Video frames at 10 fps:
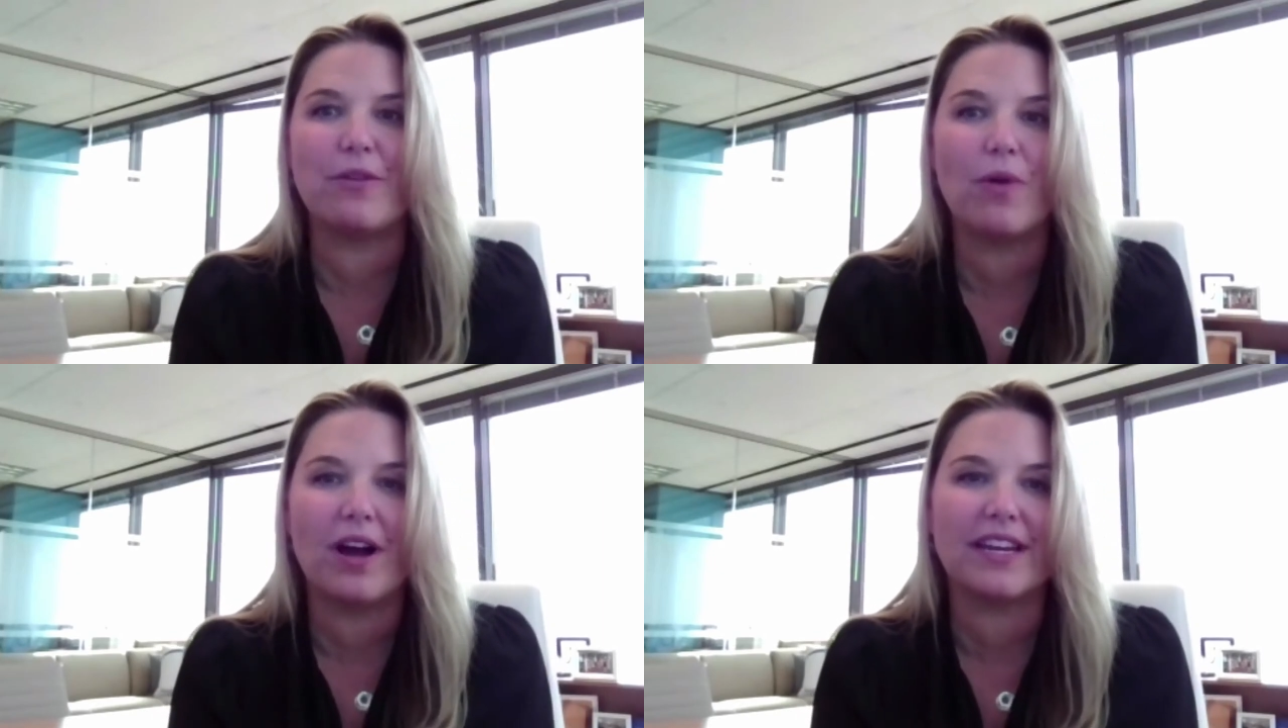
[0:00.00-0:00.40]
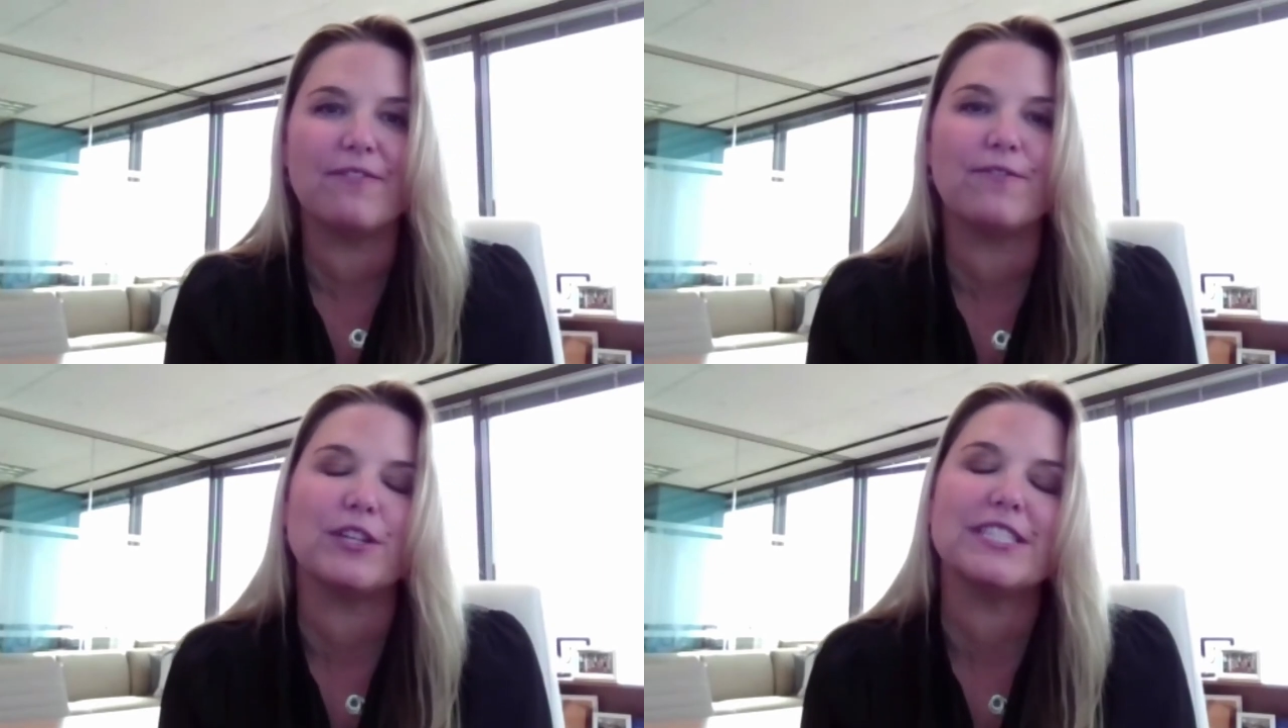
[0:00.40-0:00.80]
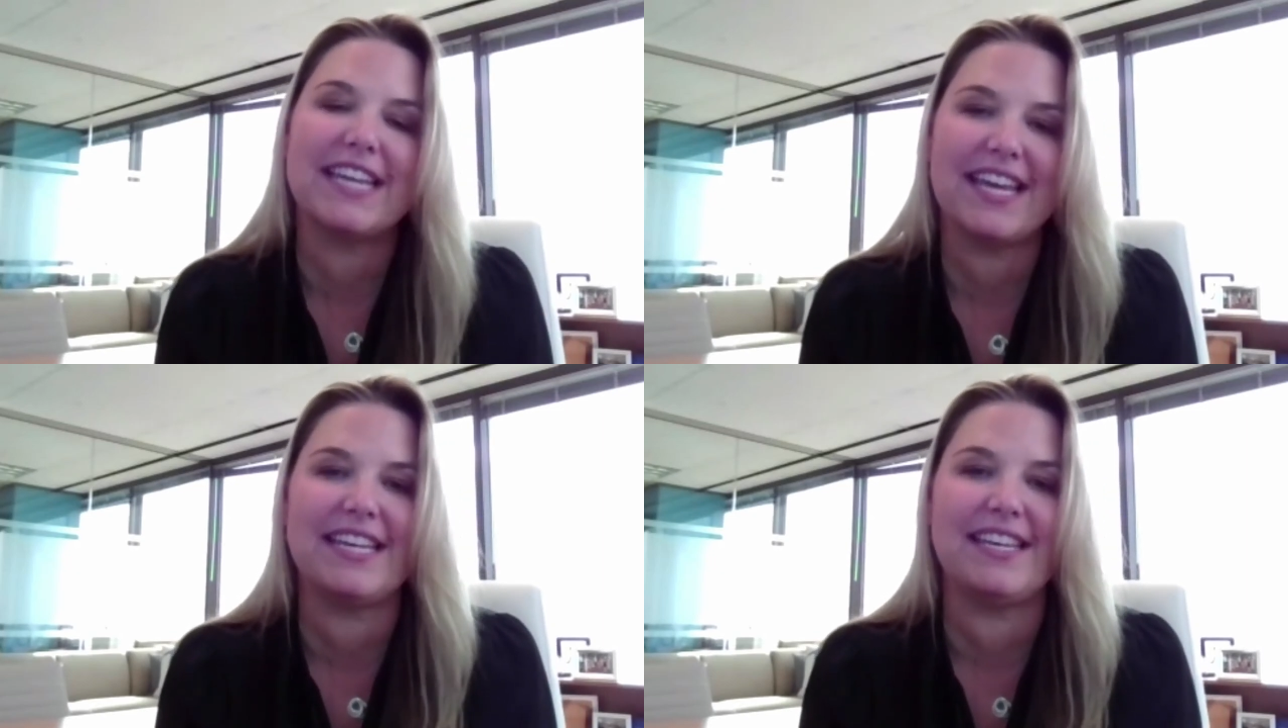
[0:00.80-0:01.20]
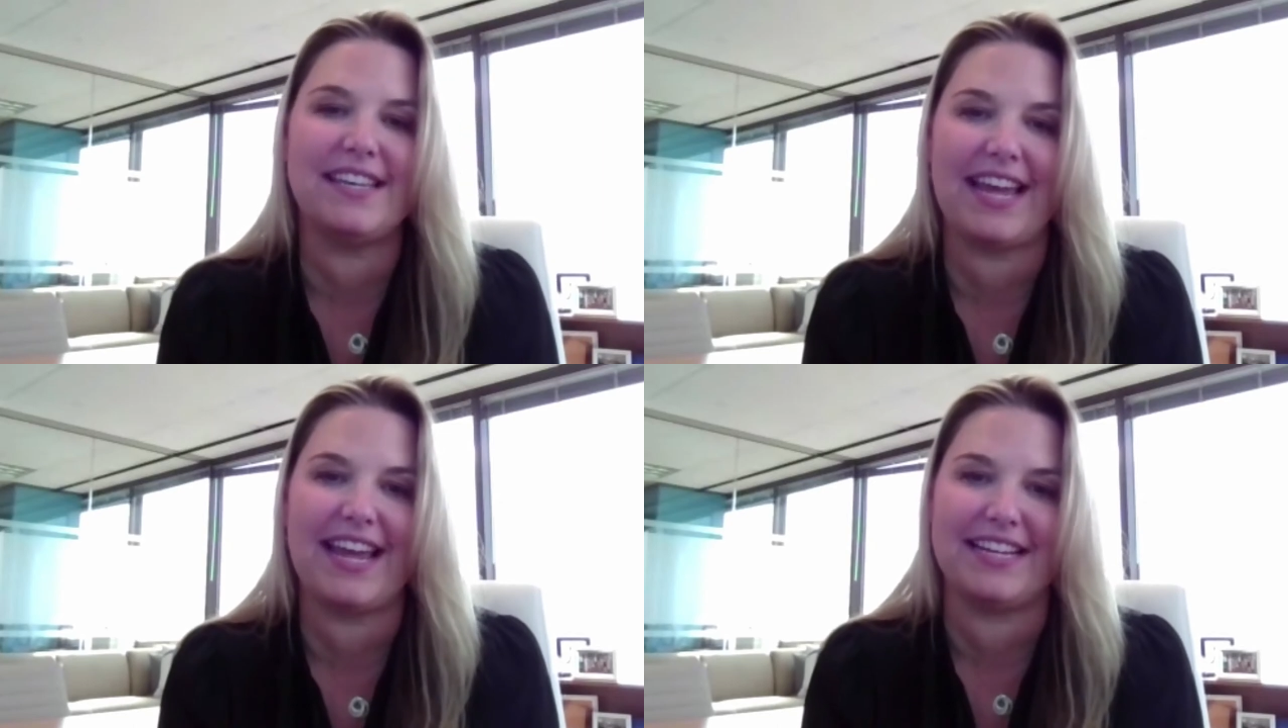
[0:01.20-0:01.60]
and walking for ten
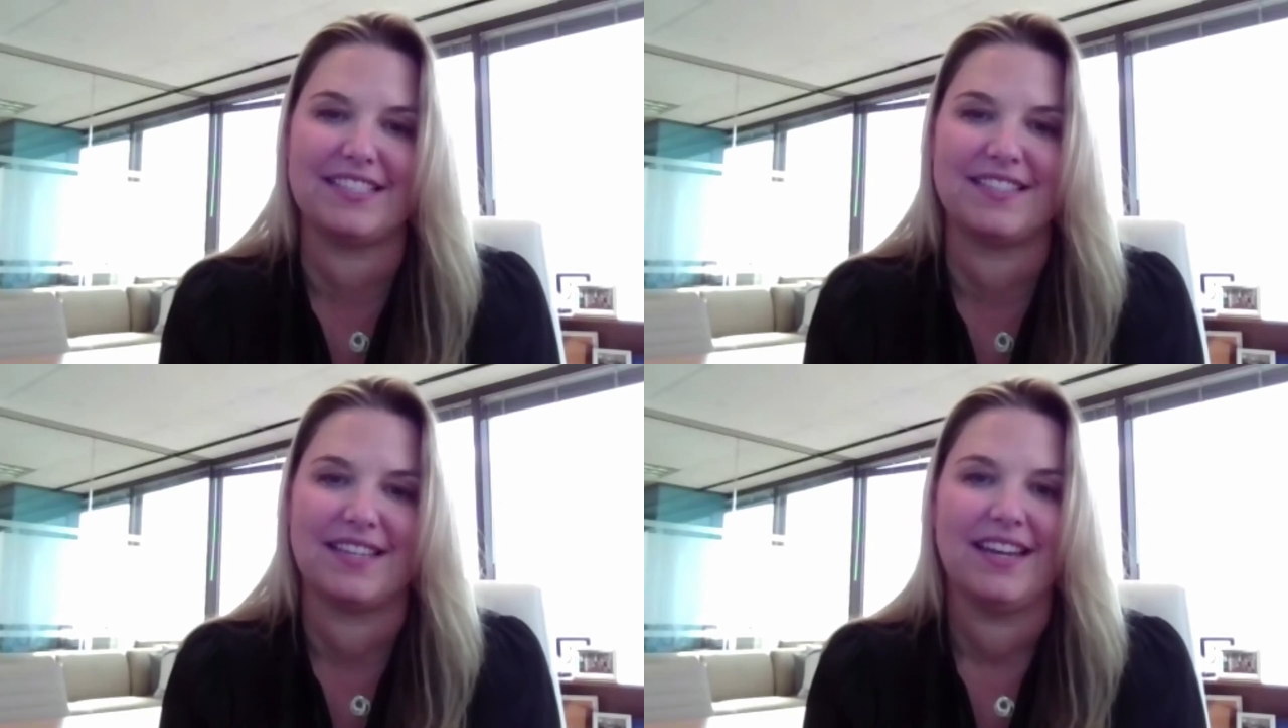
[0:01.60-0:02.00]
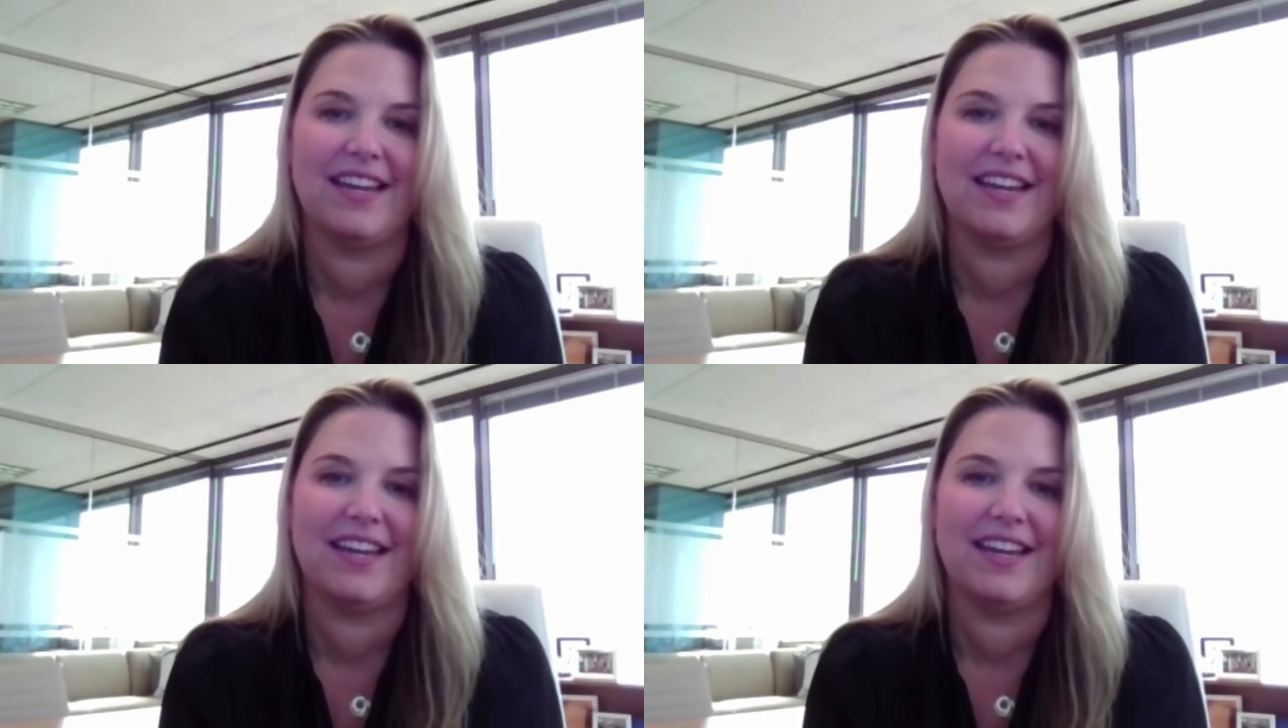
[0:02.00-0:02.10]
days,